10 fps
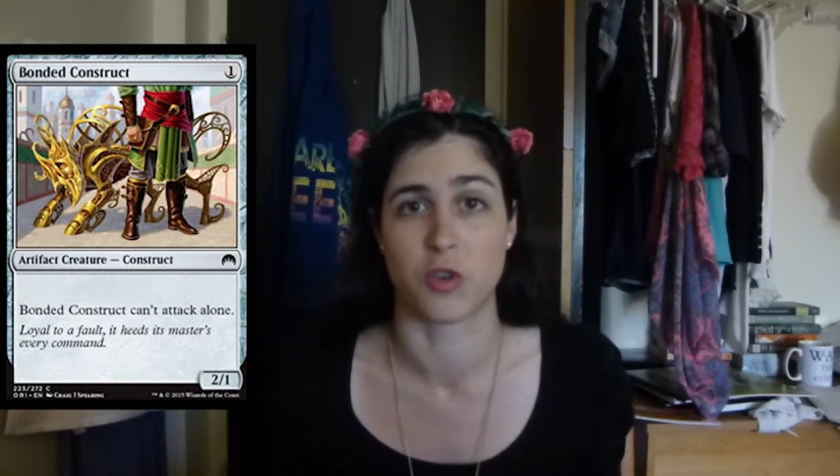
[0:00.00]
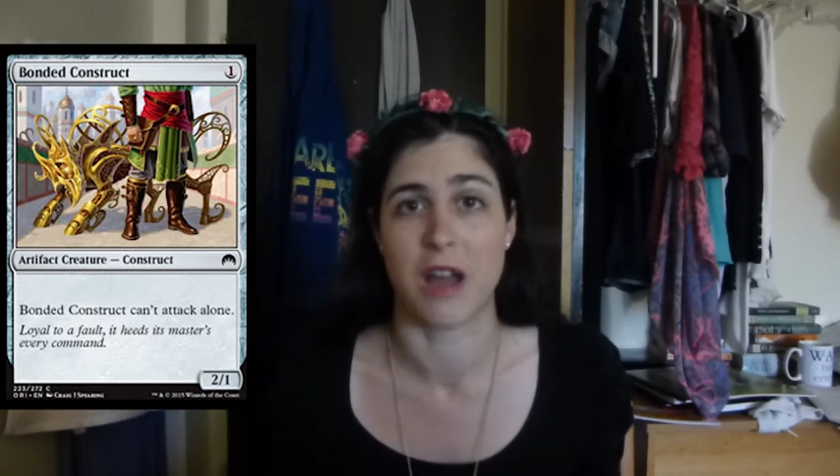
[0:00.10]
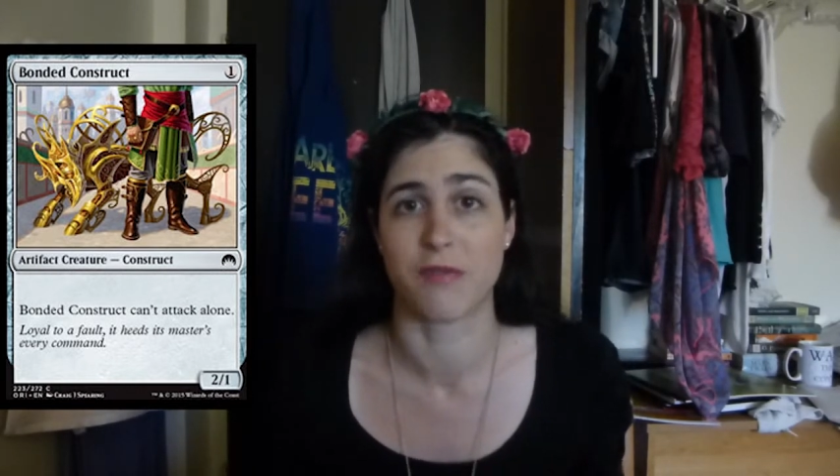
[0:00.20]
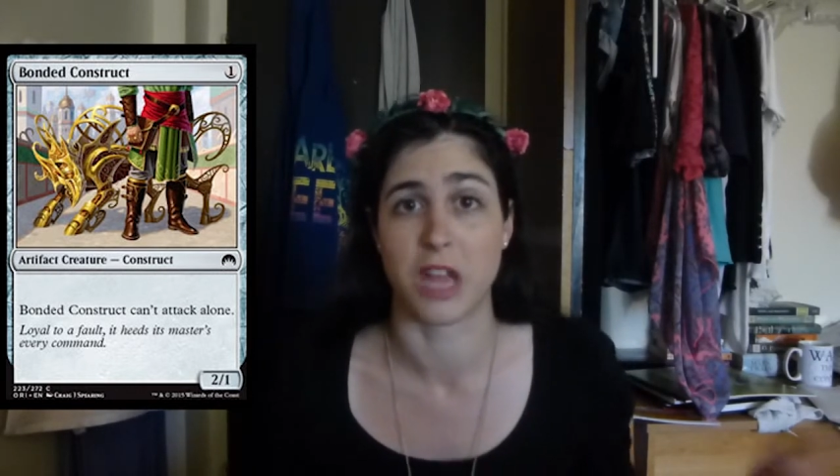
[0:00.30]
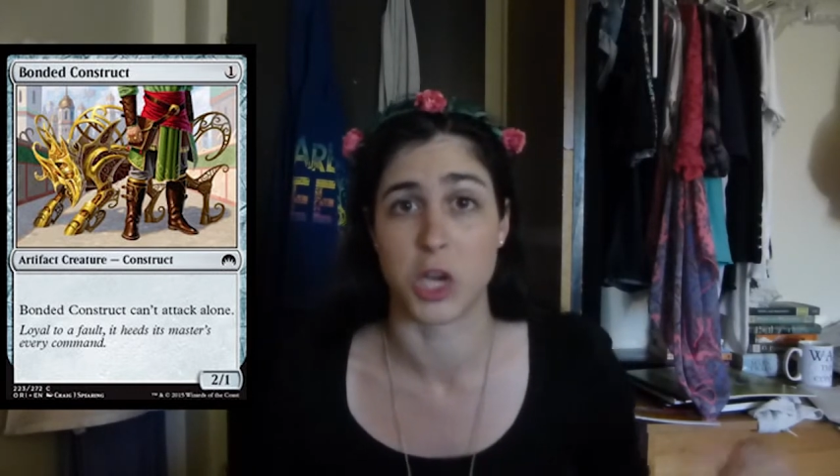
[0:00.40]

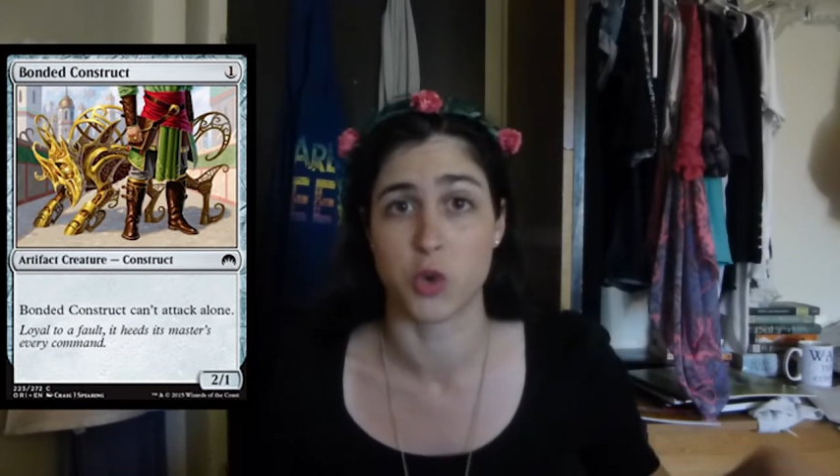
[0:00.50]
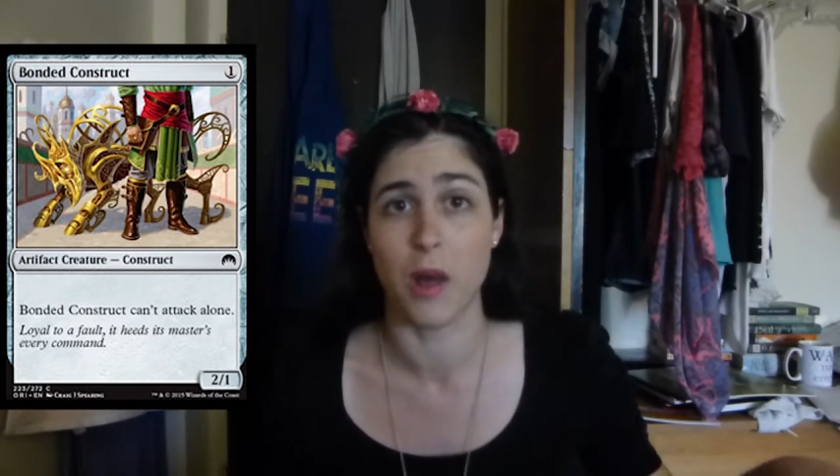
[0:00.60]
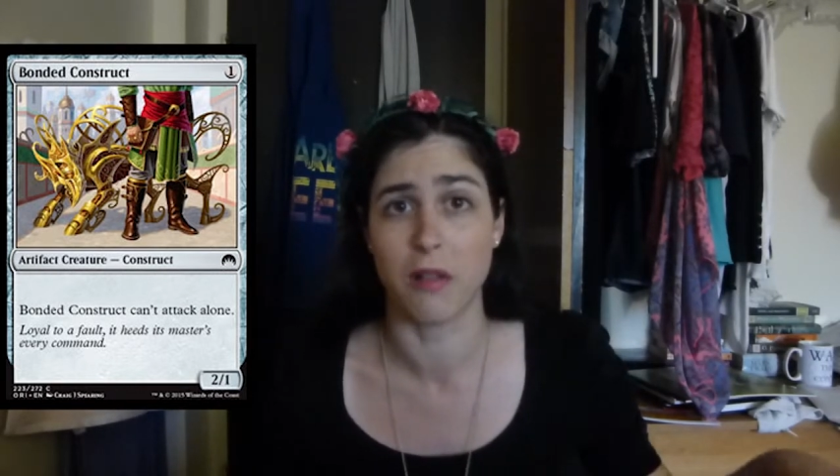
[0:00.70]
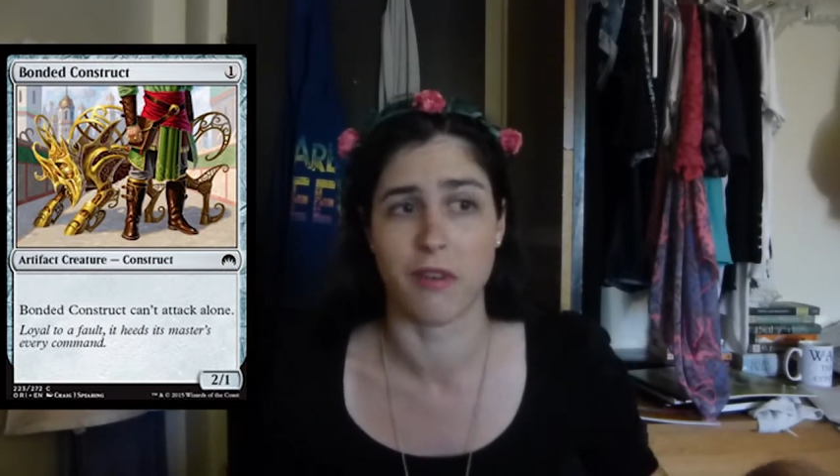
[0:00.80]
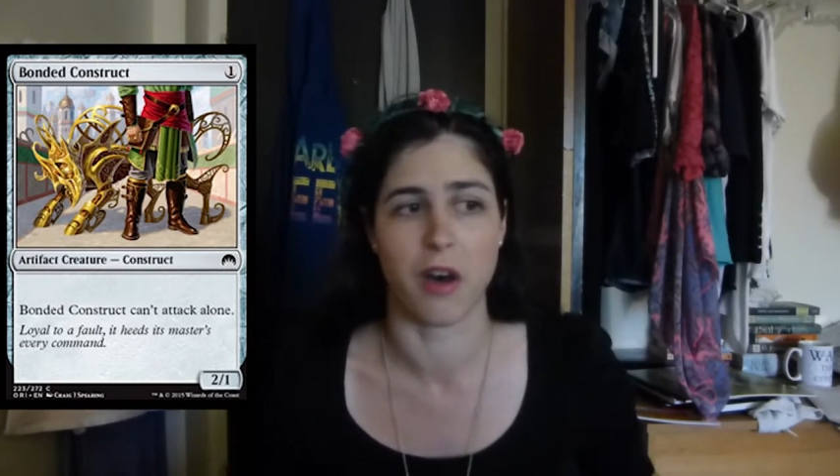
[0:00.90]
draft, like,
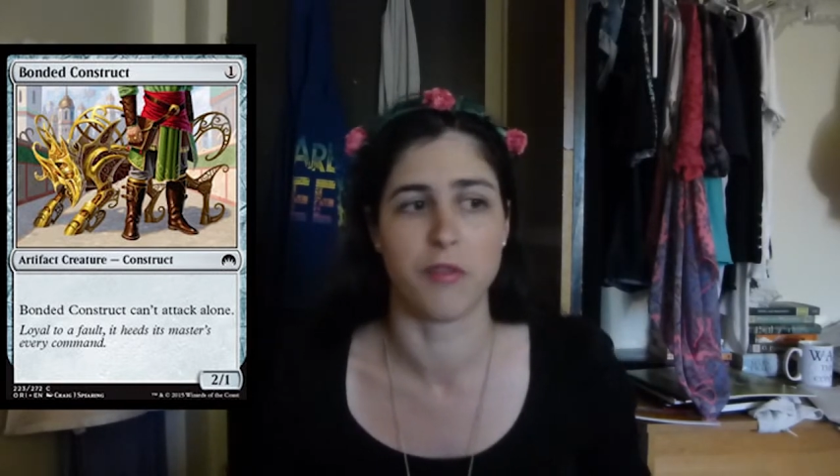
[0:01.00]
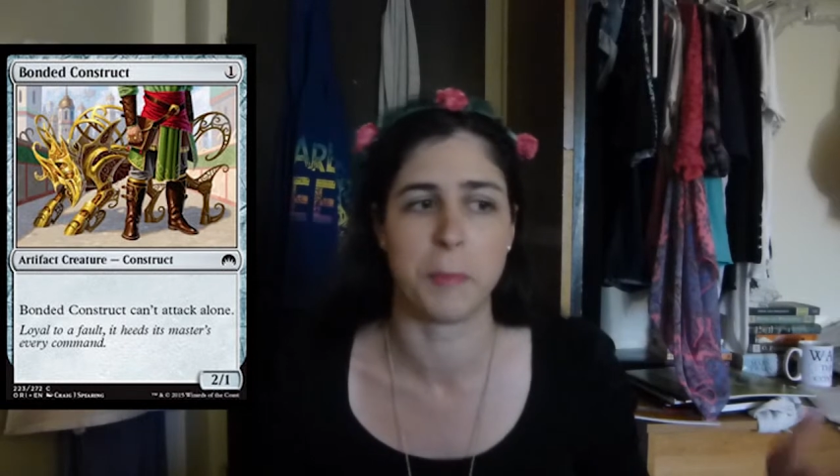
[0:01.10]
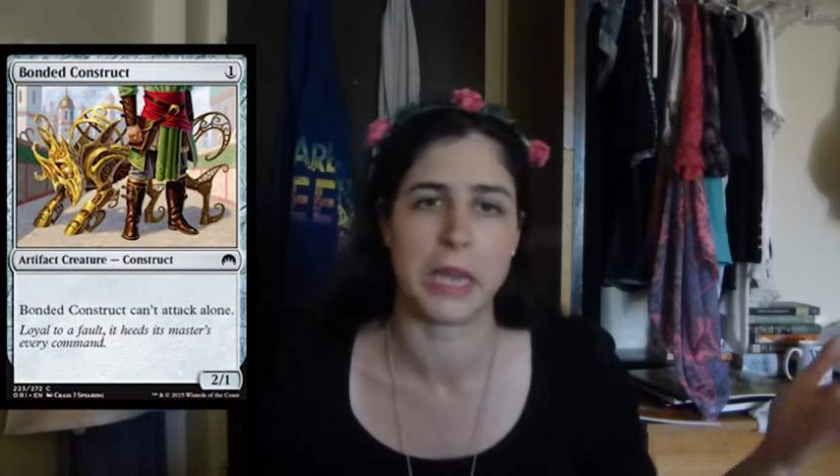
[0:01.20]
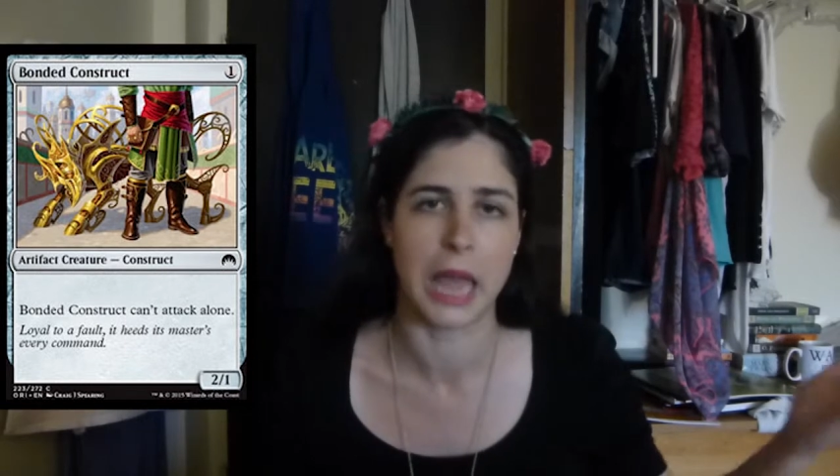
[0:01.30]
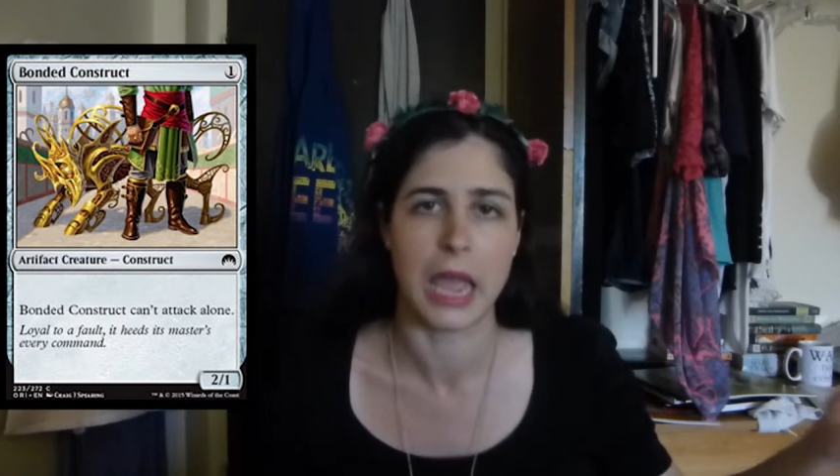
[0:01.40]
12 of,
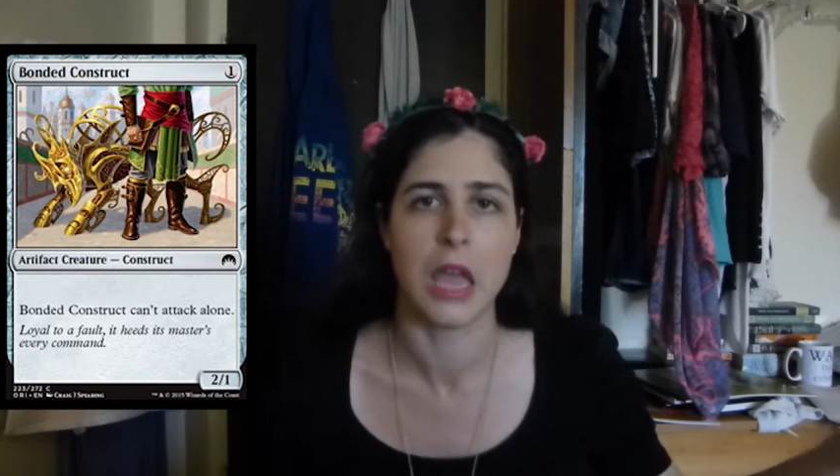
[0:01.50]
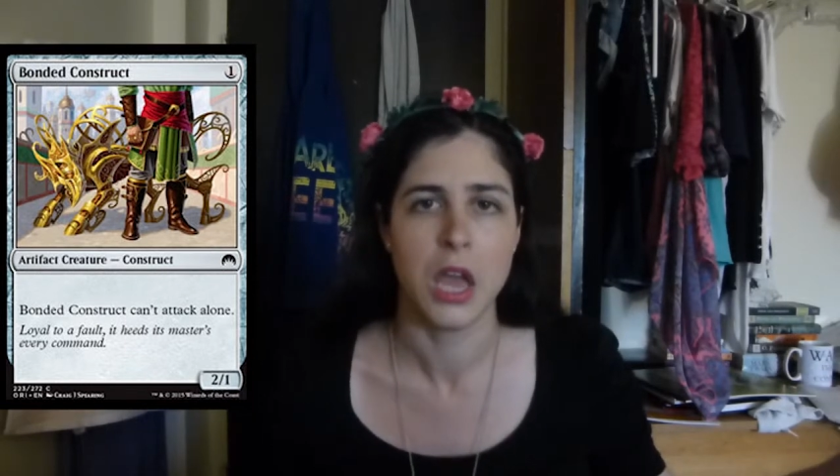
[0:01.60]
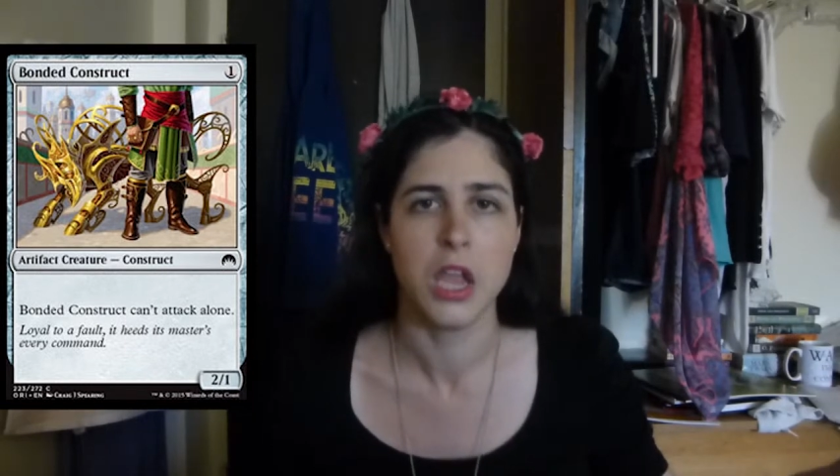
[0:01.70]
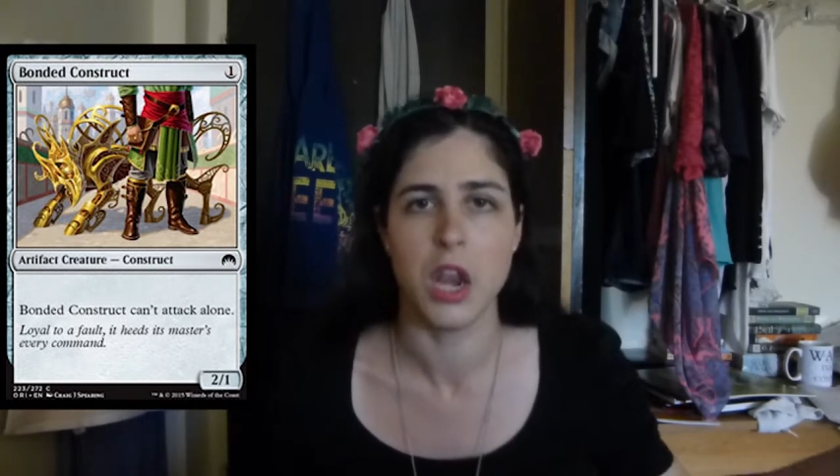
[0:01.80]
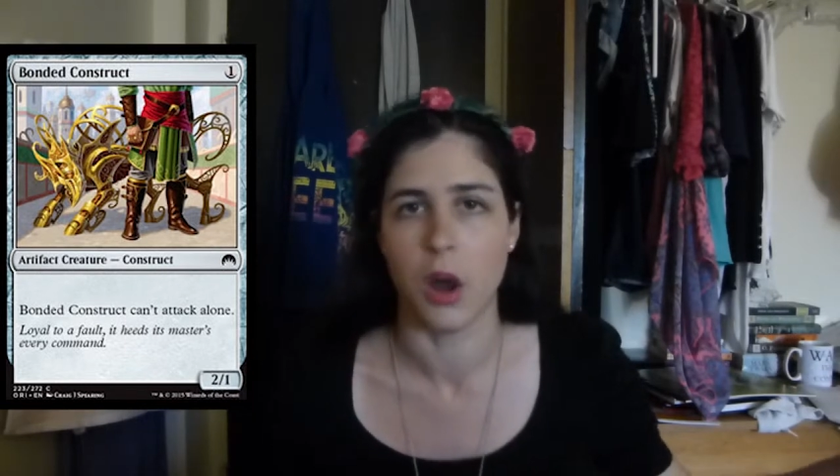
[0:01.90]
but, like,
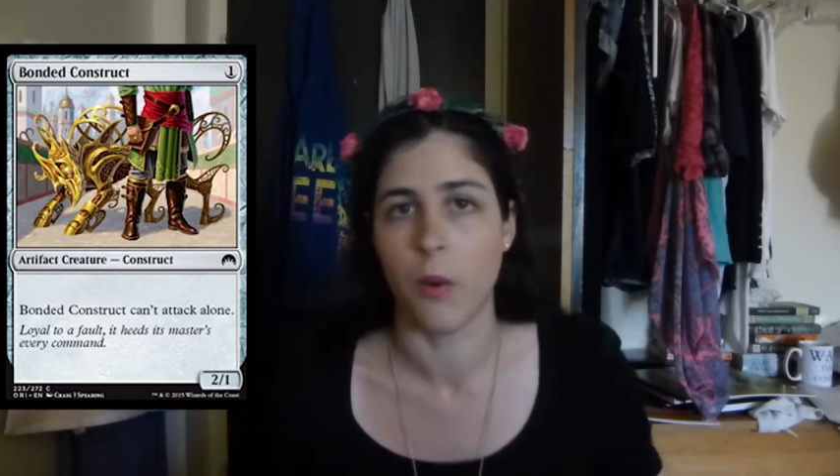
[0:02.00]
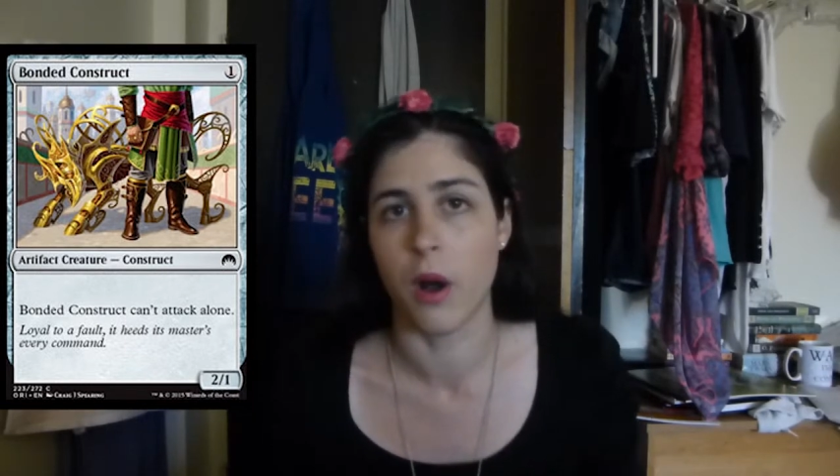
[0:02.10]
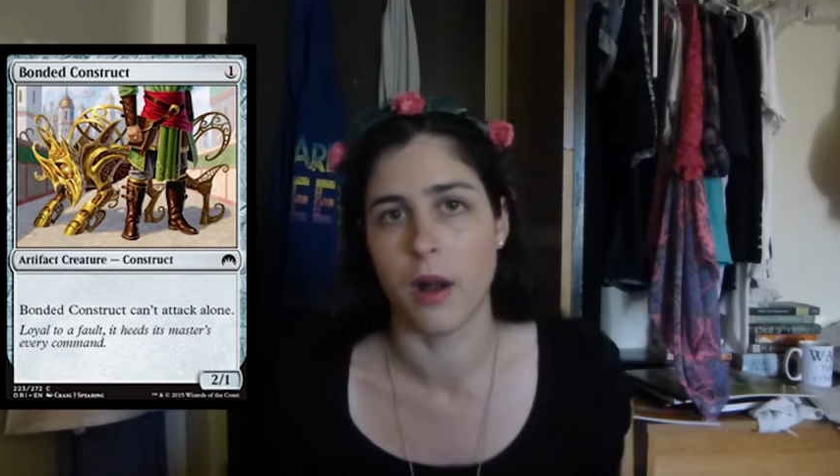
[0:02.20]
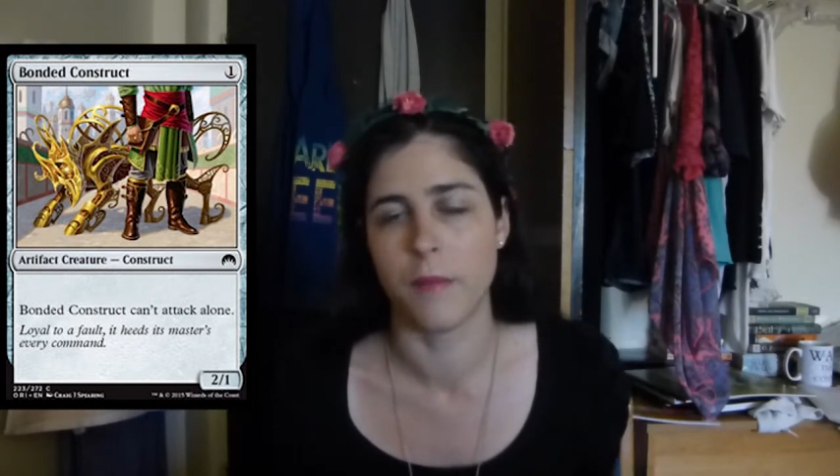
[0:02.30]
you know,